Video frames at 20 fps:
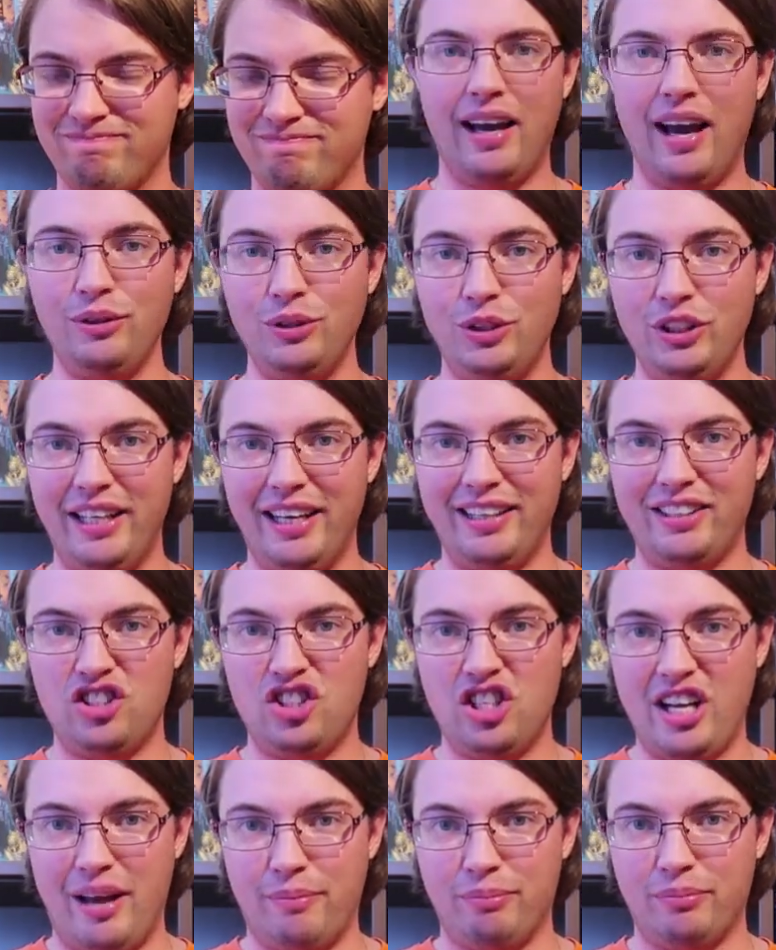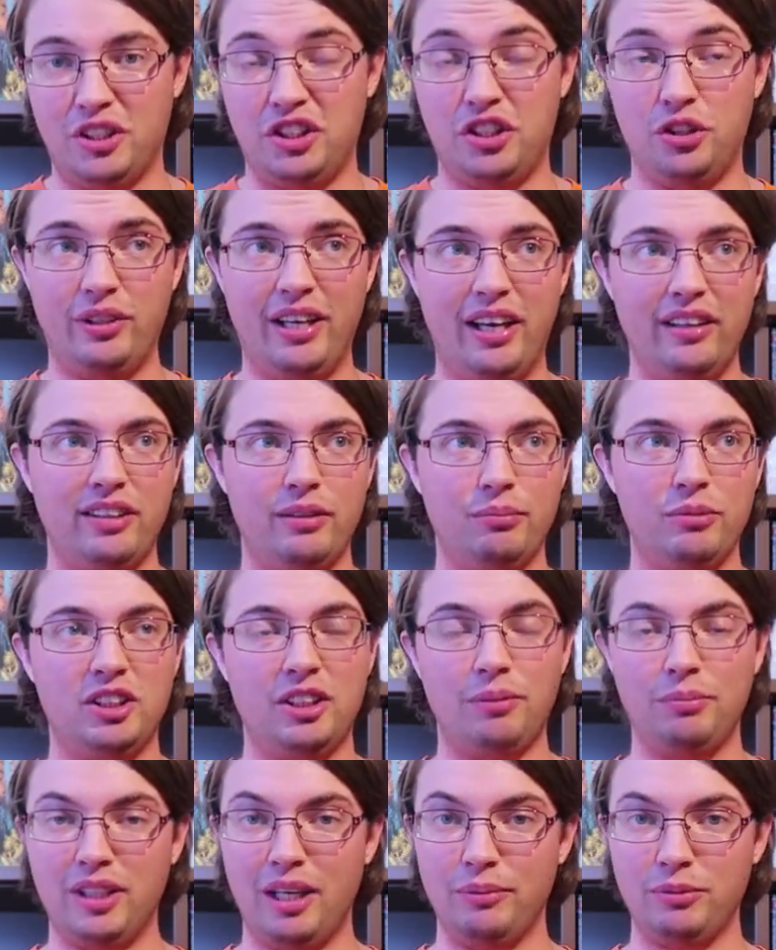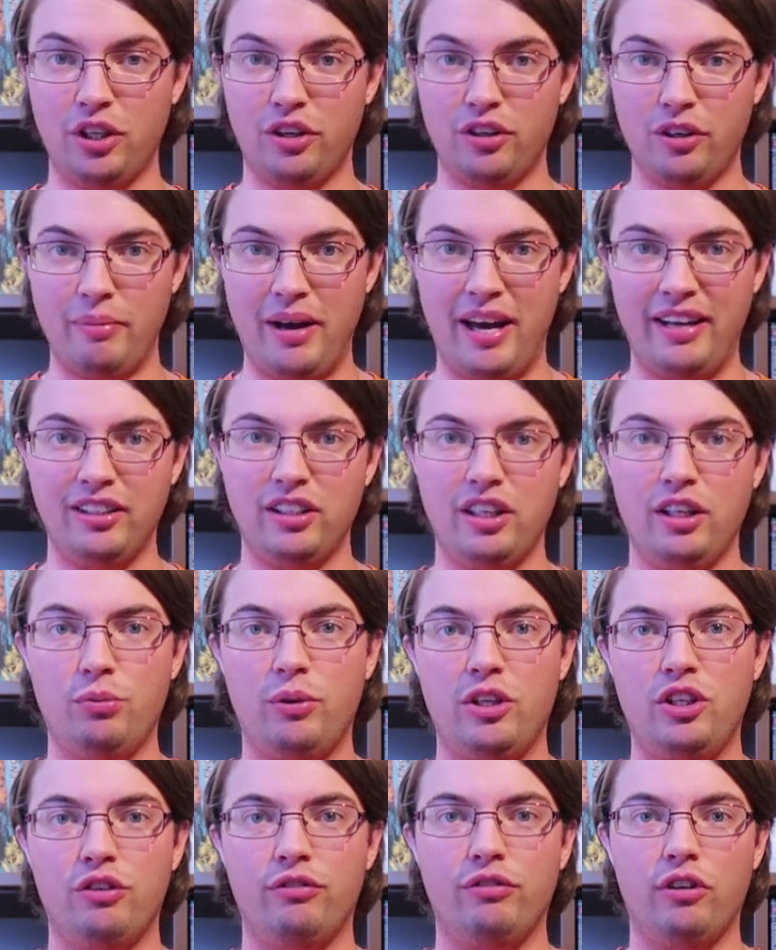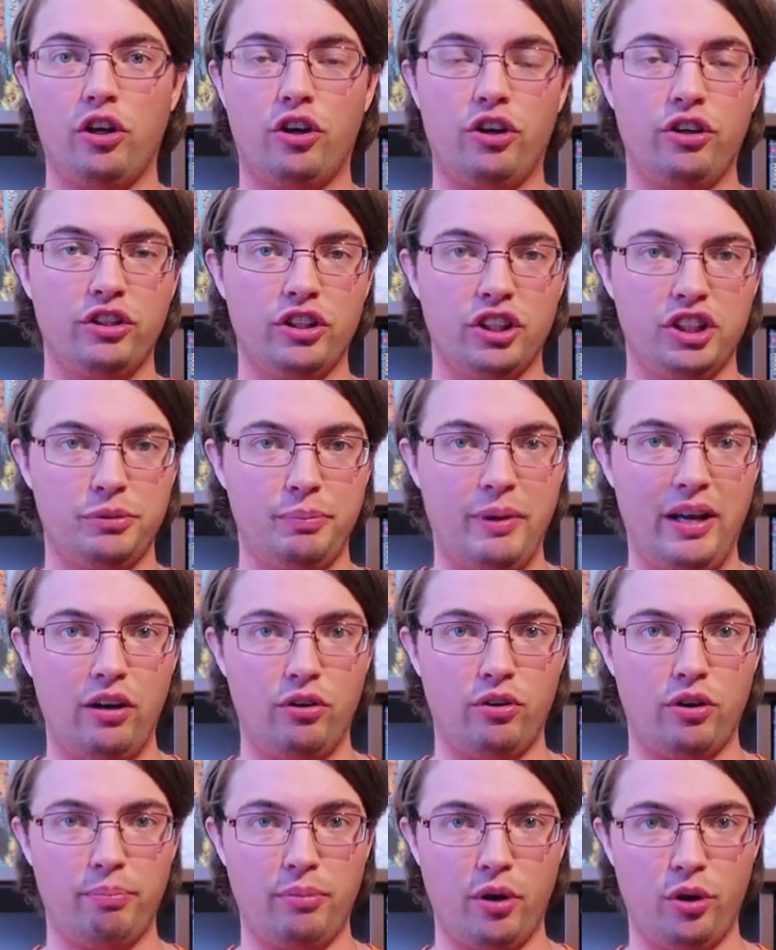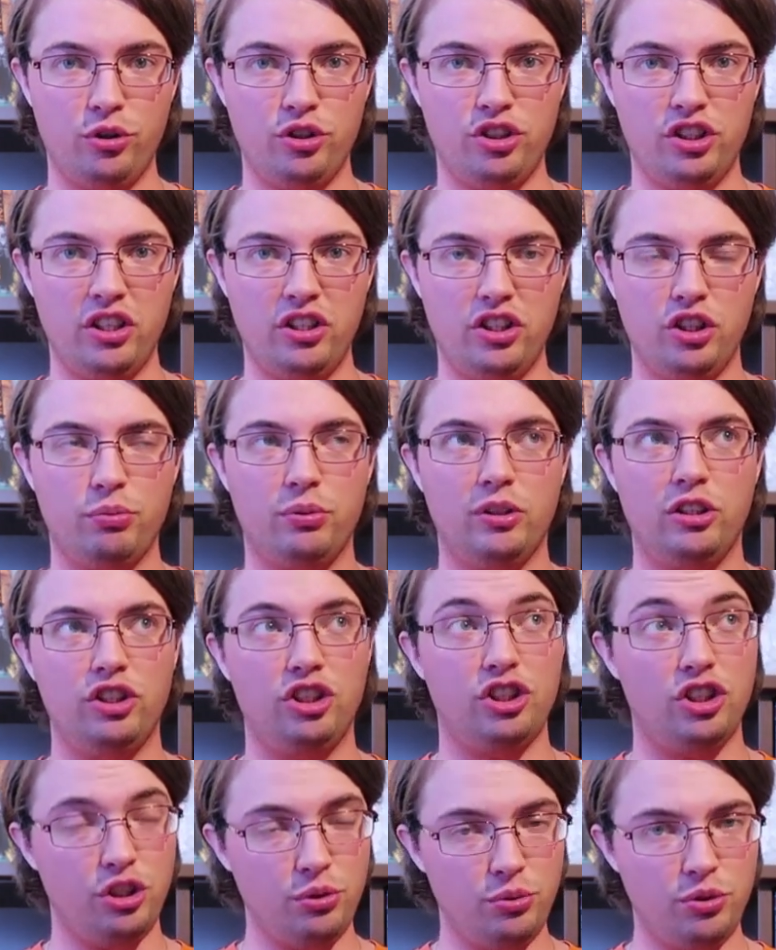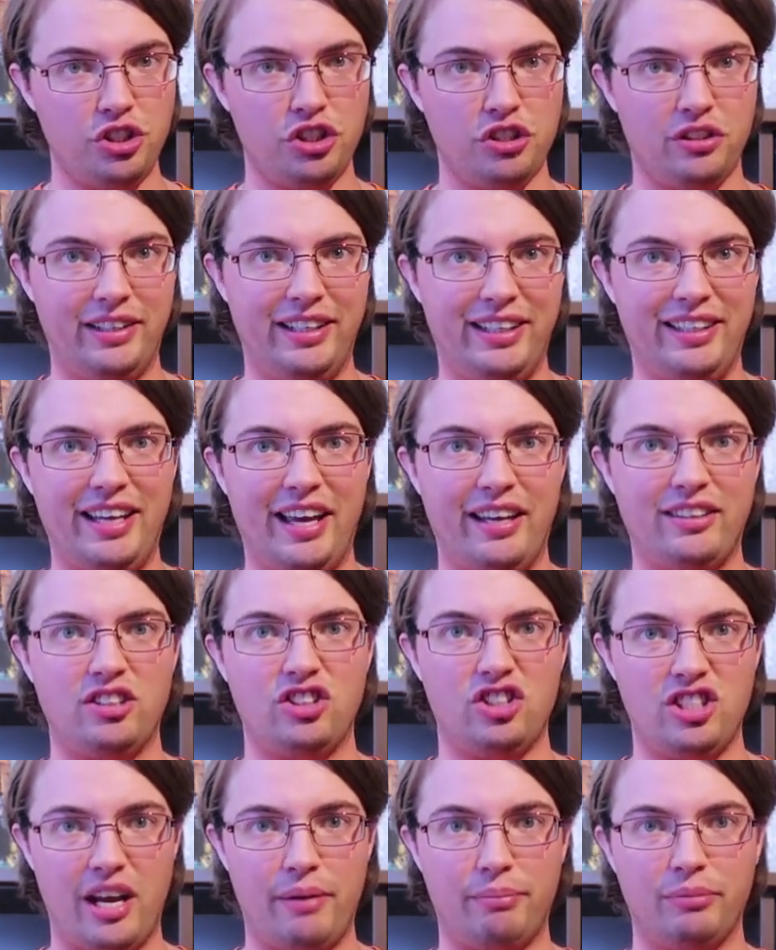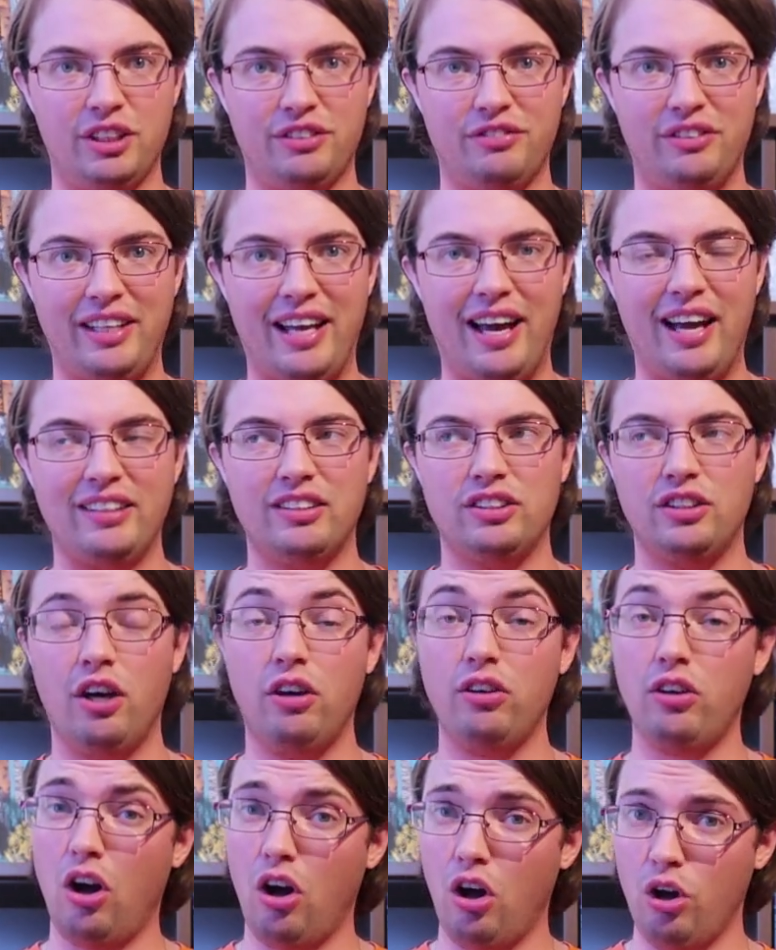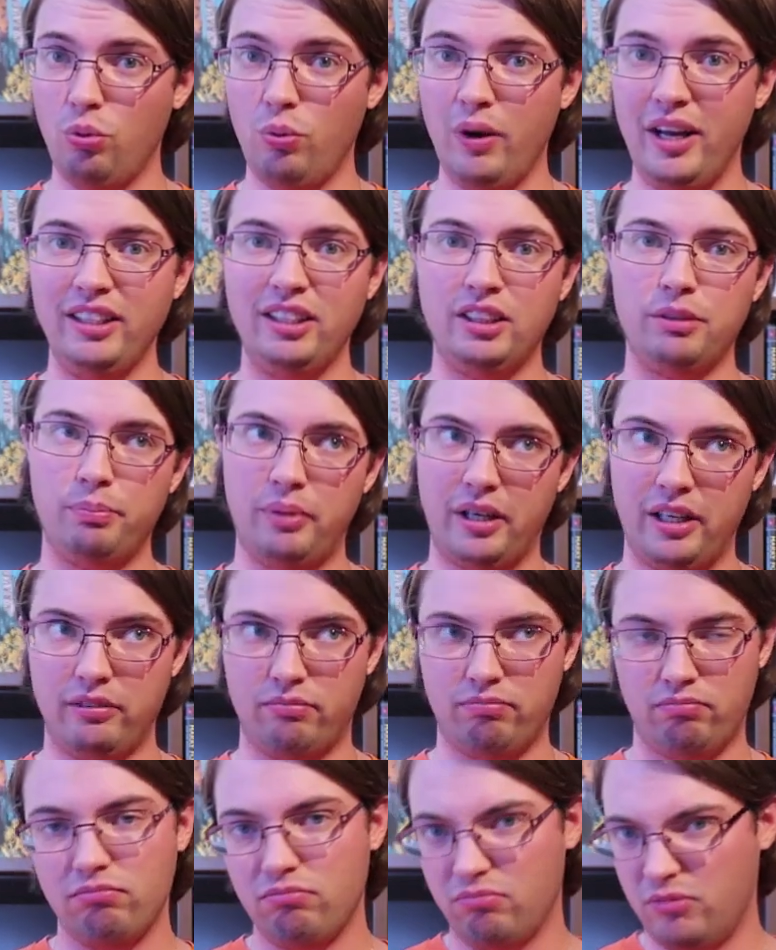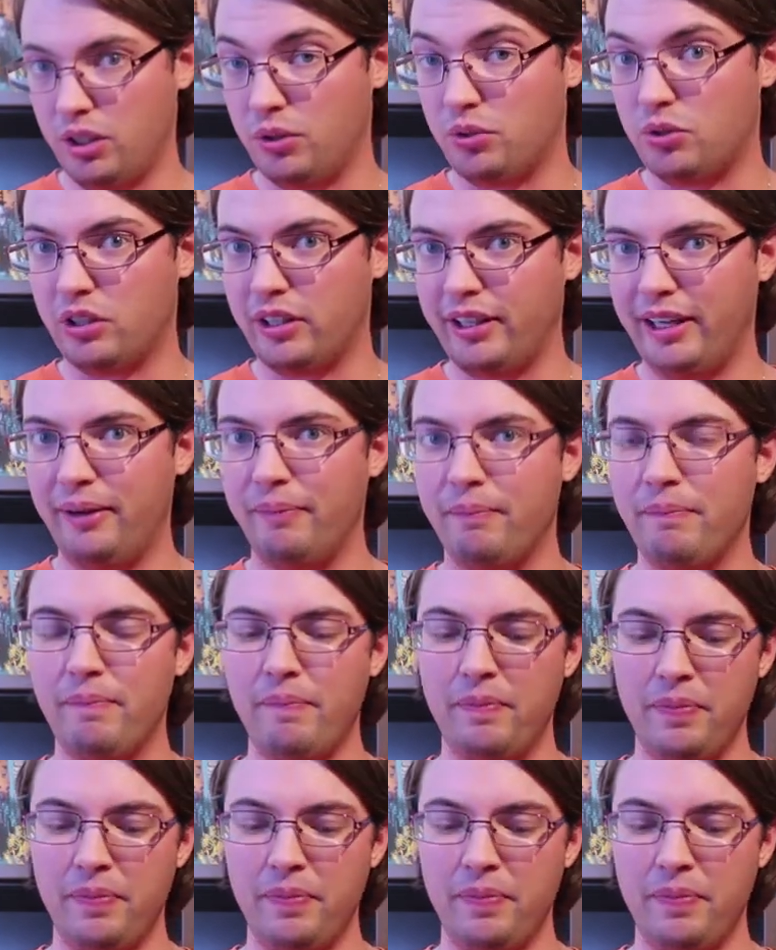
How to get gems? You get them sometimes automatically when you've learned a spell or a potion. You will usually get gems for that. Not always, but usually.